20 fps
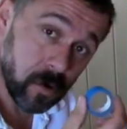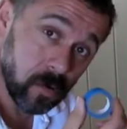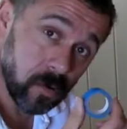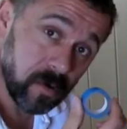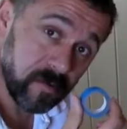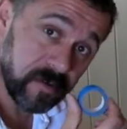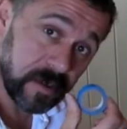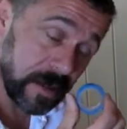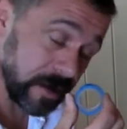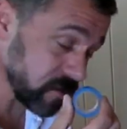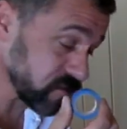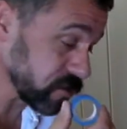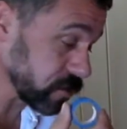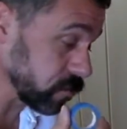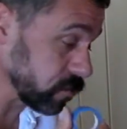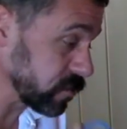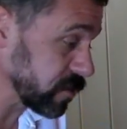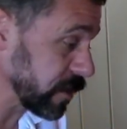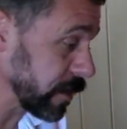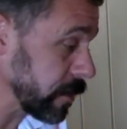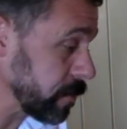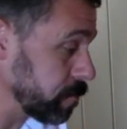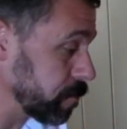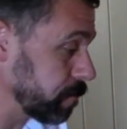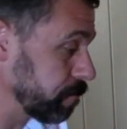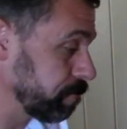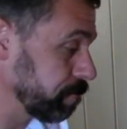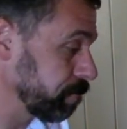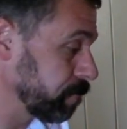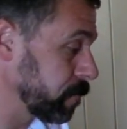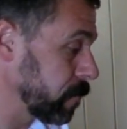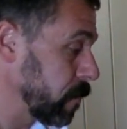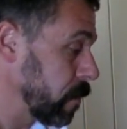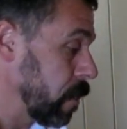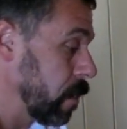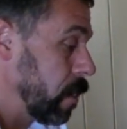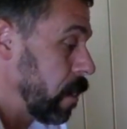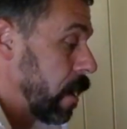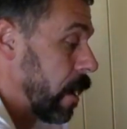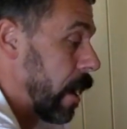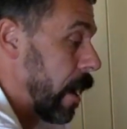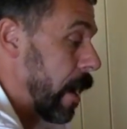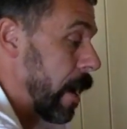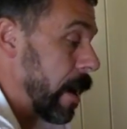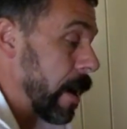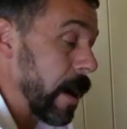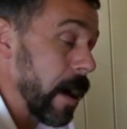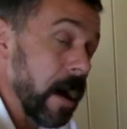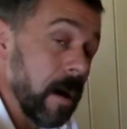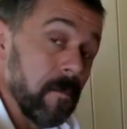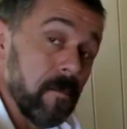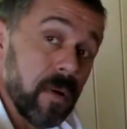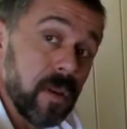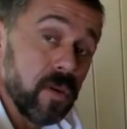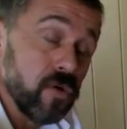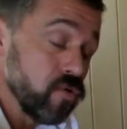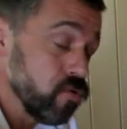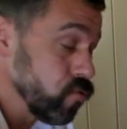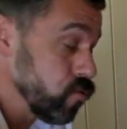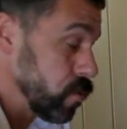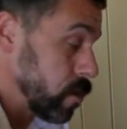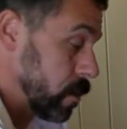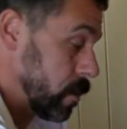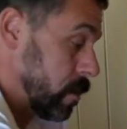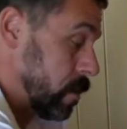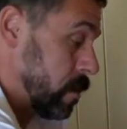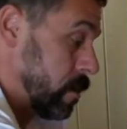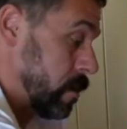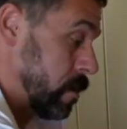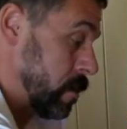roll of electrical tape, a balloon,